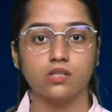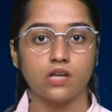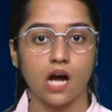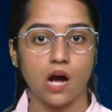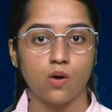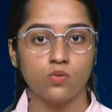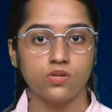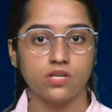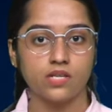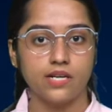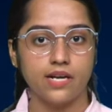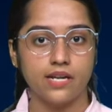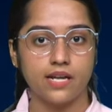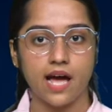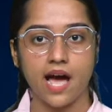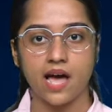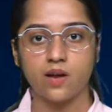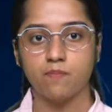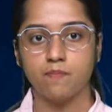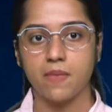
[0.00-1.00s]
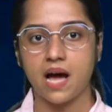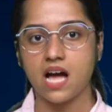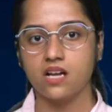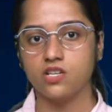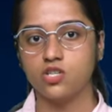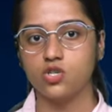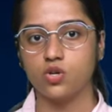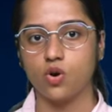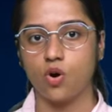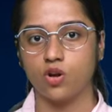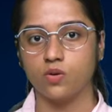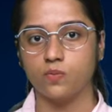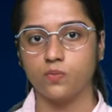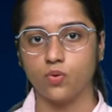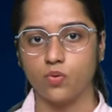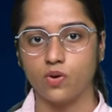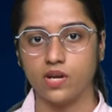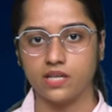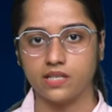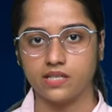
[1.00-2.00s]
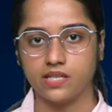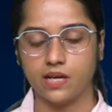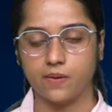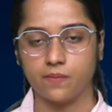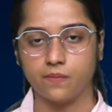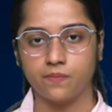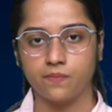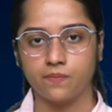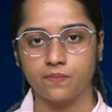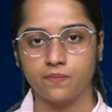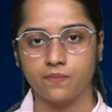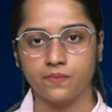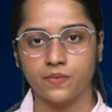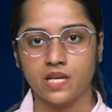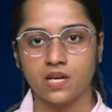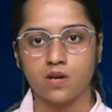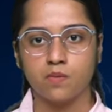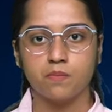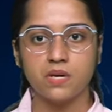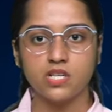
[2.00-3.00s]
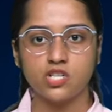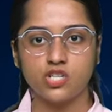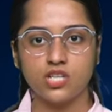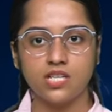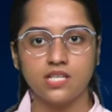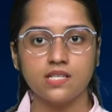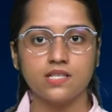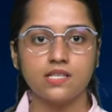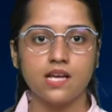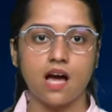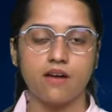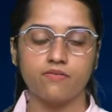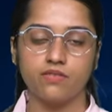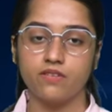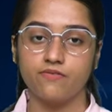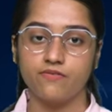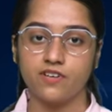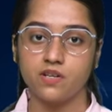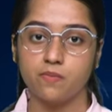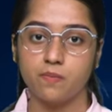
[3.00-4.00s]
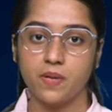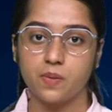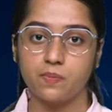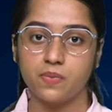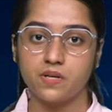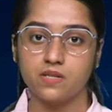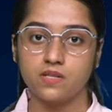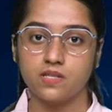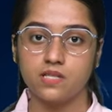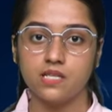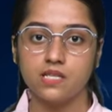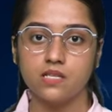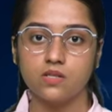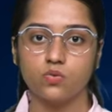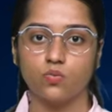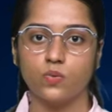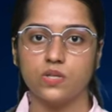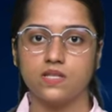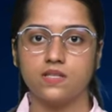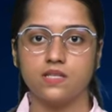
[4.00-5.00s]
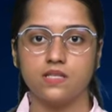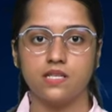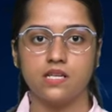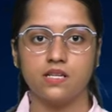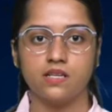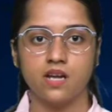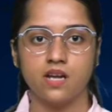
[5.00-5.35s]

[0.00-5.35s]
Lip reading: counted and matched on polling day. Machines have different paper seals with seal